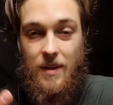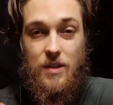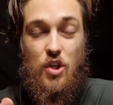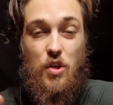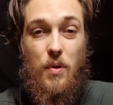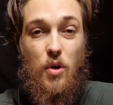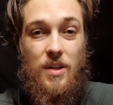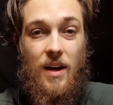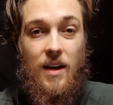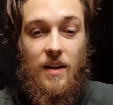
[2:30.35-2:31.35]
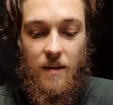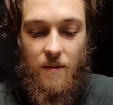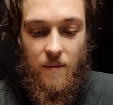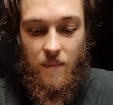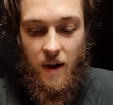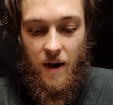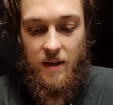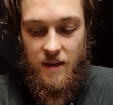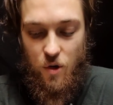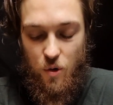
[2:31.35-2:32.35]
just because I
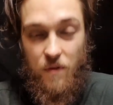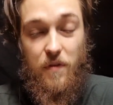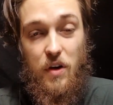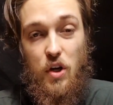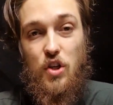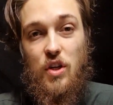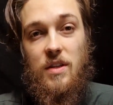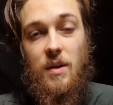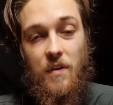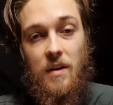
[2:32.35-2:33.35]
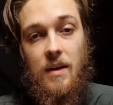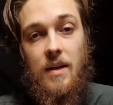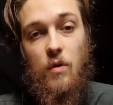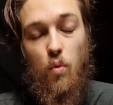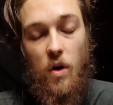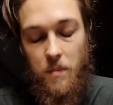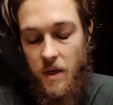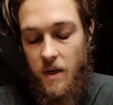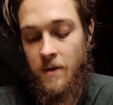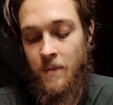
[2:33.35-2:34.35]
couldn't finish something in 1
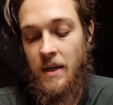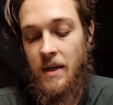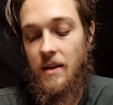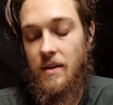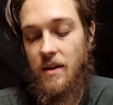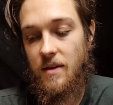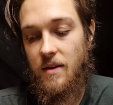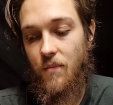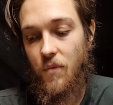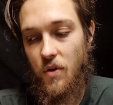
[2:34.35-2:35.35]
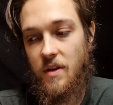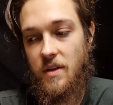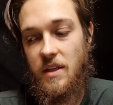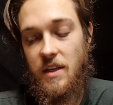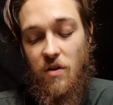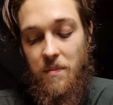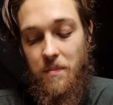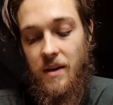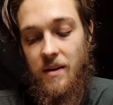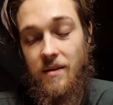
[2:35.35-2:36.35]
minute does not necessarily
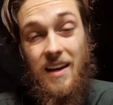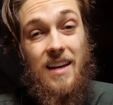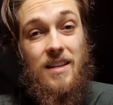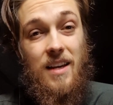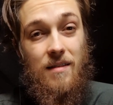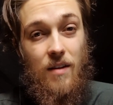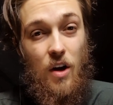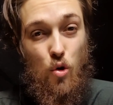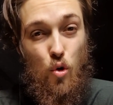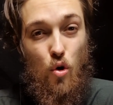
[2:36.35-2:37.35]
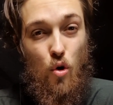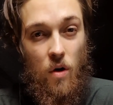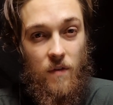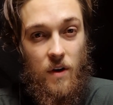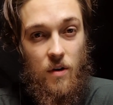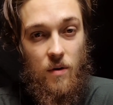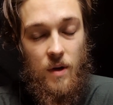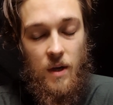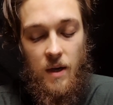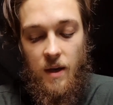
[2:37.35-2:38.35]
mean that is then a good long video.
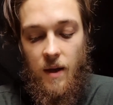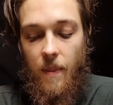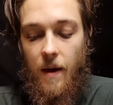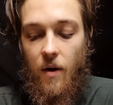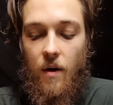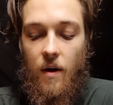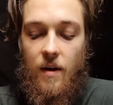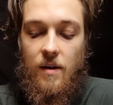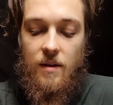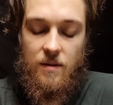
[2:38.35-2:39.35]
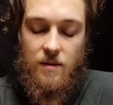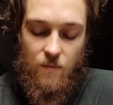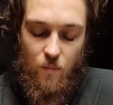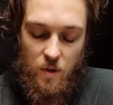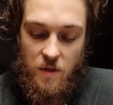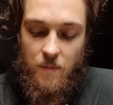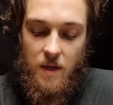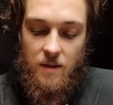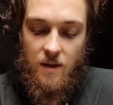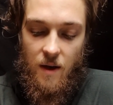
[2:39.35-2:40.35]
Now, what this
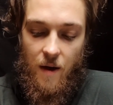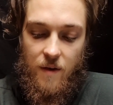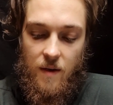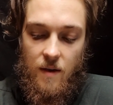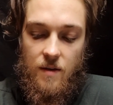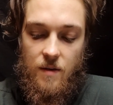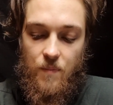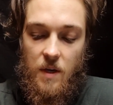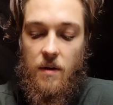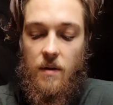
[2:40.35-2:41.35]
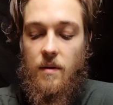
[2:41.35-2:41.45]
means, I think, is that